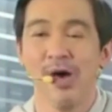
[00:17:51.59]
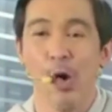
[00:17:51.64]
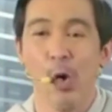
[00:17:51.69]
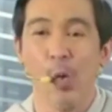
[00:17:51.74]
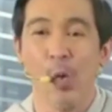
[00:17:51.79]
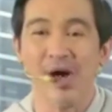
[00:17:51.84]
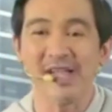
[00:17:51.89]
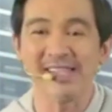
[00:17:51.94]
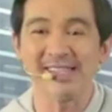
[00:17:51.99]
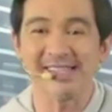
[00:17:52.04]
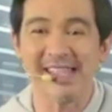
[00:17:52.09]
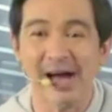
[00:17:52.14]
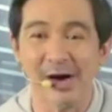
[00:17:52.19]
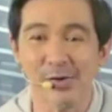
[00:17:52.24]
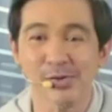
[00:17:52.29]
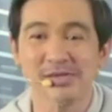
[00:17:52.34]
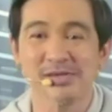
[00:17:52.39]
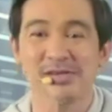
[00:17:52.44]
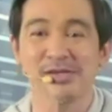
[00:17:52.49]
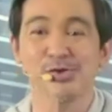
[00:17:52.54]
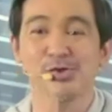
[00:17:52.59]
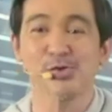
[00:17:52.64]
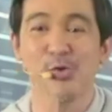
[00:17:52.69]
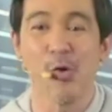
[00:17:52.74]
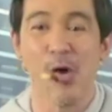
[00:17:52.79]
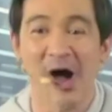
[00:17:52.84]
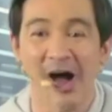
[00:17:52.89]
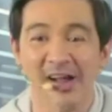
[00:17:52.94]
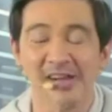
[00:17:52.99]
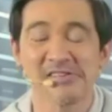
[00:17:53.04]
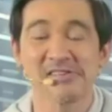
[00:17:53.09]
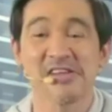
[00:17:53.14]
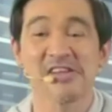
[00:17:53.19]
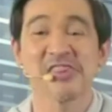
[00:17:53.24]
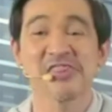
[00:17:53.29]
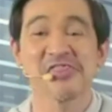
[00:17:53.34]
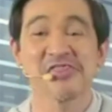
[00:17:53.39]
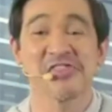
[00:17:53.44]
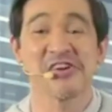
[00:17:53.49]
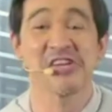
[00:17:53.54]

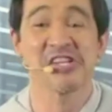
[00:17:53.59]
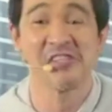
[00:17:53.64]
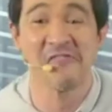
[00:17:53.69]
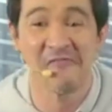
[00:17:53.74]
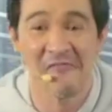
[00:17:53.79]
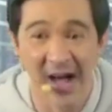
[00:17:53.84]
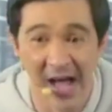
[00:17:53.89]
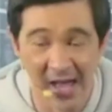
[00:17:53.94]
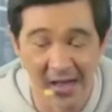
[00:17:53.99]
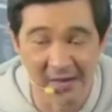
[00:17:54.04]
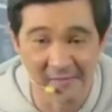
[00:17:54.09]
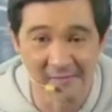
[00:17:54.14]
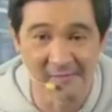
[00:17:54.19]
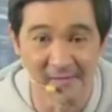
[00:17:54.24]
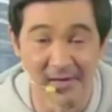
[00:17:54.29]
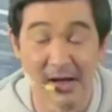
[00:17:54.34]
1,235